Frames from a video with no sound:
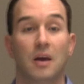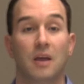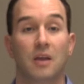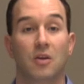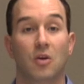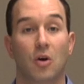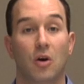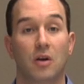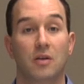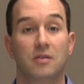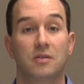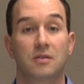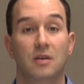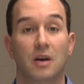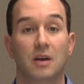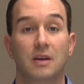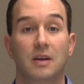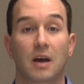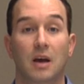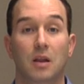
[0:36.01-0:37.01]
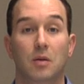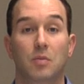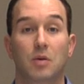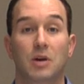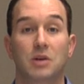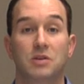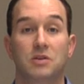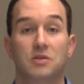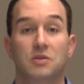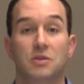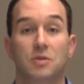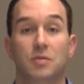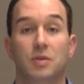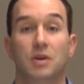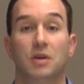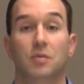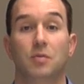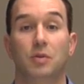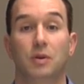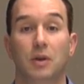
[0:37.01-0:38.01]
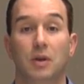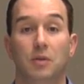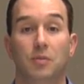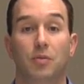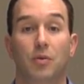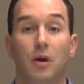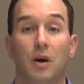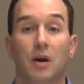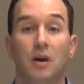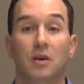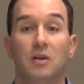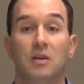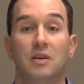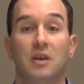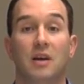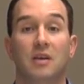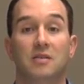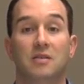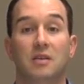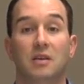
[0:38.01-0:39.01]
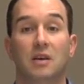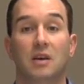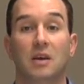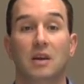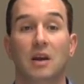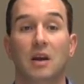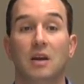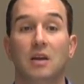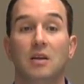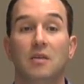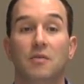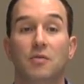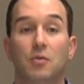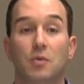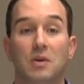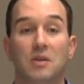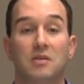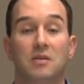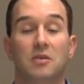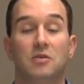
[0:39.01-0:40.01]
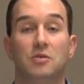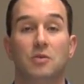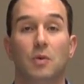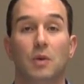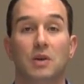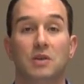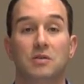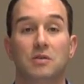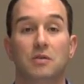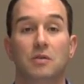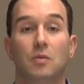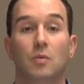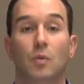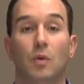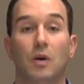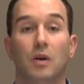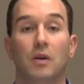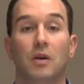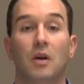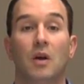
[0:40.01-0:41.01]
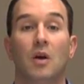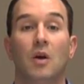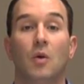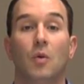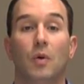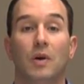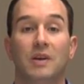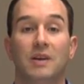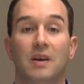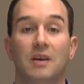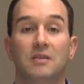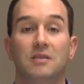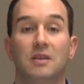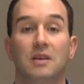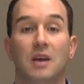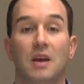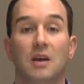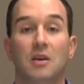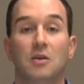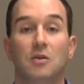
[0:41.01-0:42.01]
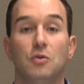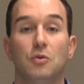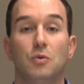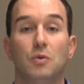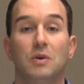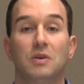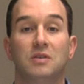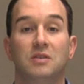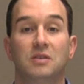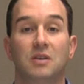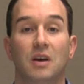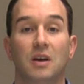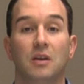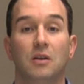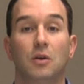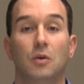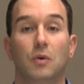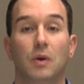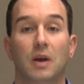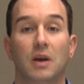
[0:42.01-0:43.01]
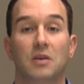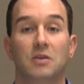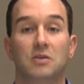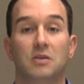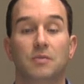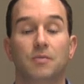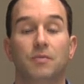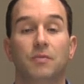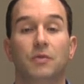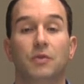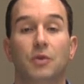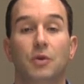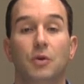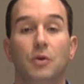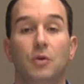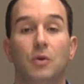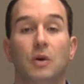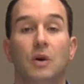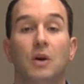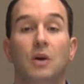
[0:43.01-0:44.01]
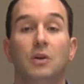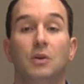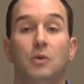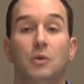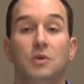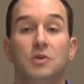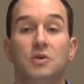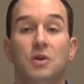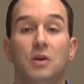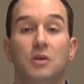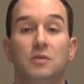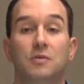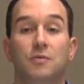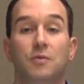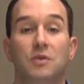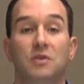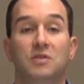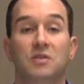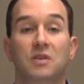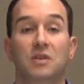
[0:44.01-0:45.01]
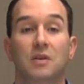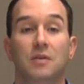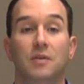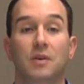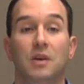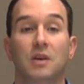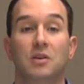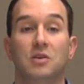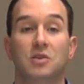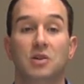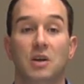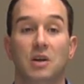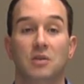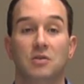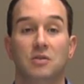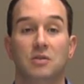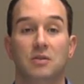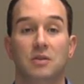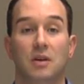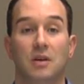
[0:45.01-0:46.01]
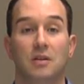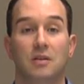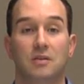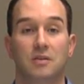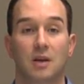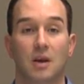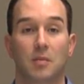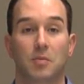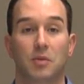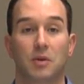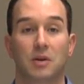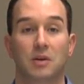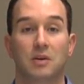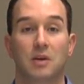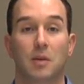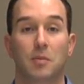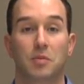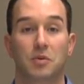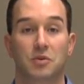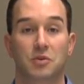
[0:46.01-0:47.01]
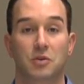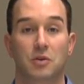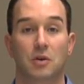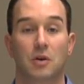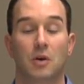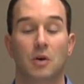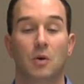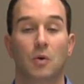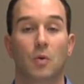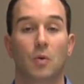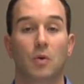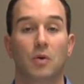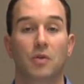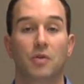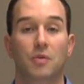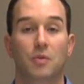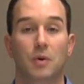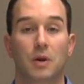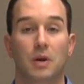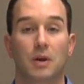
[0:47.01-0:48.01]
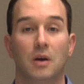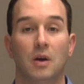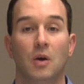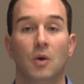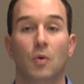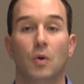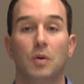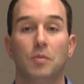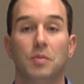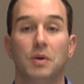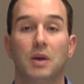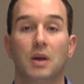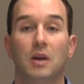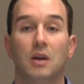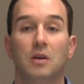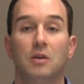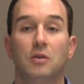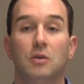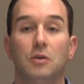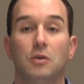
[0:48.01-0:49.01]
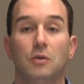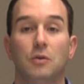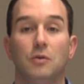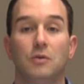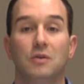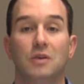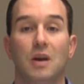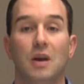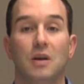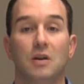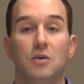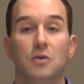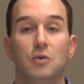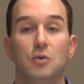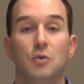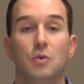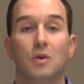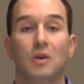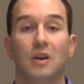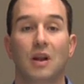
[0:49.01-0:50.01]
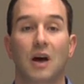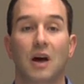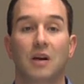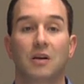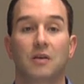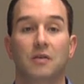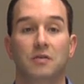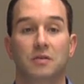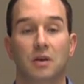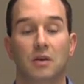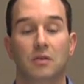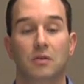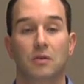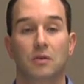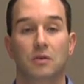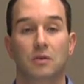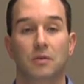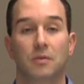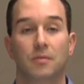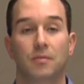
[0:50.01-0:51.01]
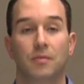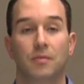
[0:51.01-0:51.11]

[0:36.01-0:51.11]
An on-site calibration should be completed prior to testing in any of three situations. 1. When testing a new site location. 2. To adjust for significant changes in sampling temperature. Or 3. When beginning to use a new lot of sensors.